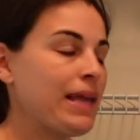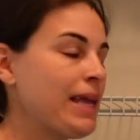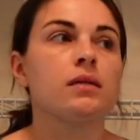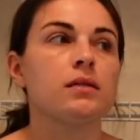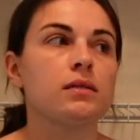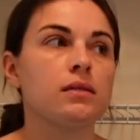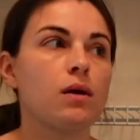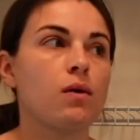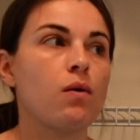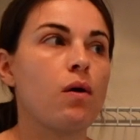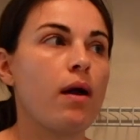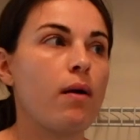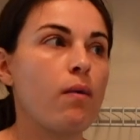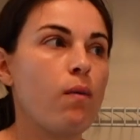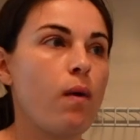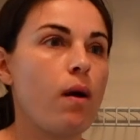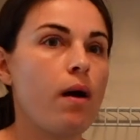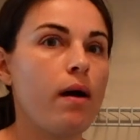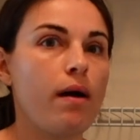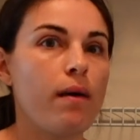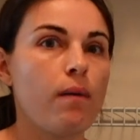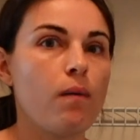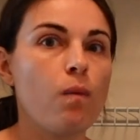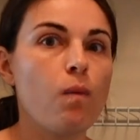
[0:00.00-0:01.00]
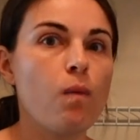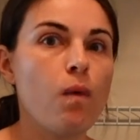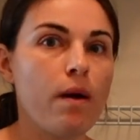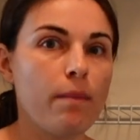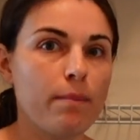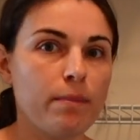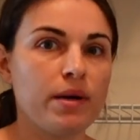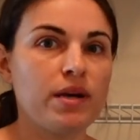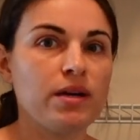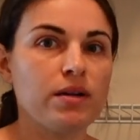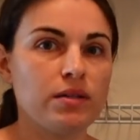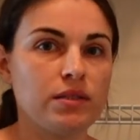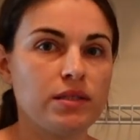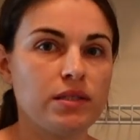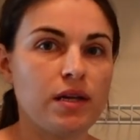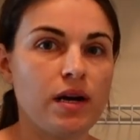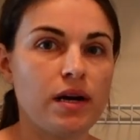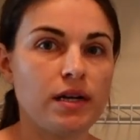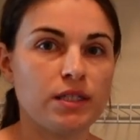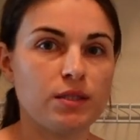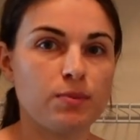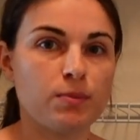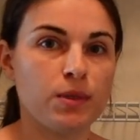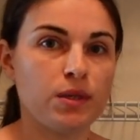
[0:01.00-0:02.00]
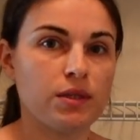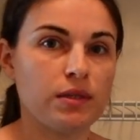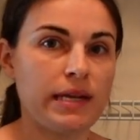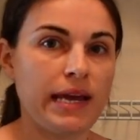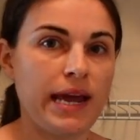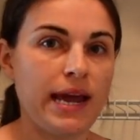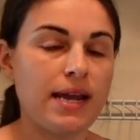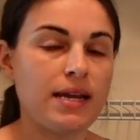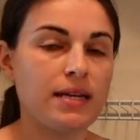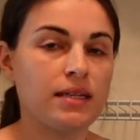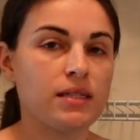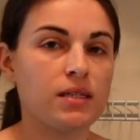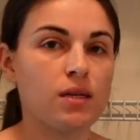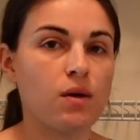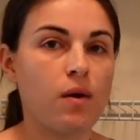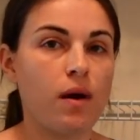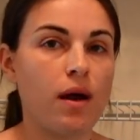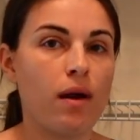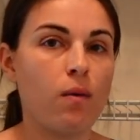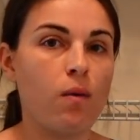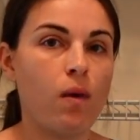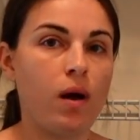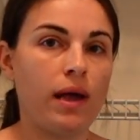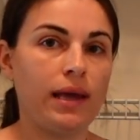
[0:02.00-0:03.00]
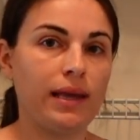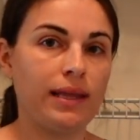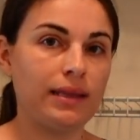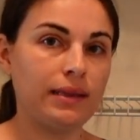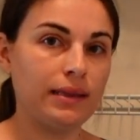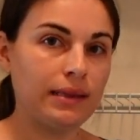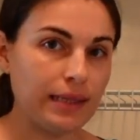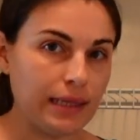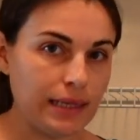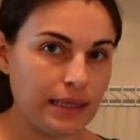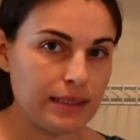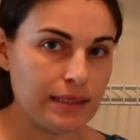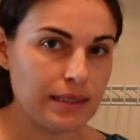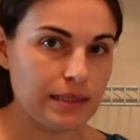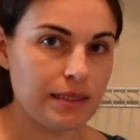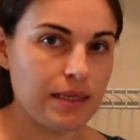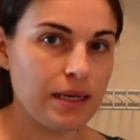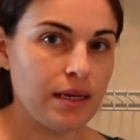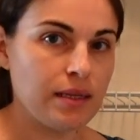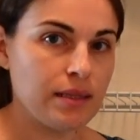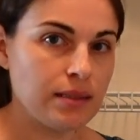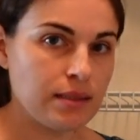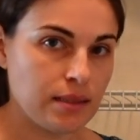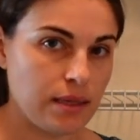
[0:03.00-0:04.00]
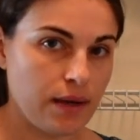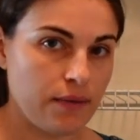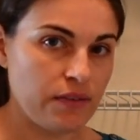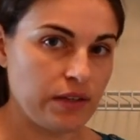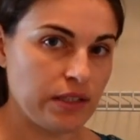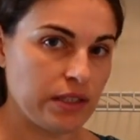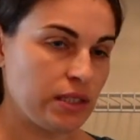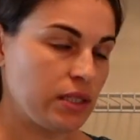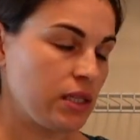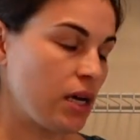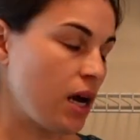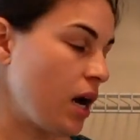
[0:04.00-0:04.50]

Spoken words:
So I want 1 pair of socks per day, so I want at least 7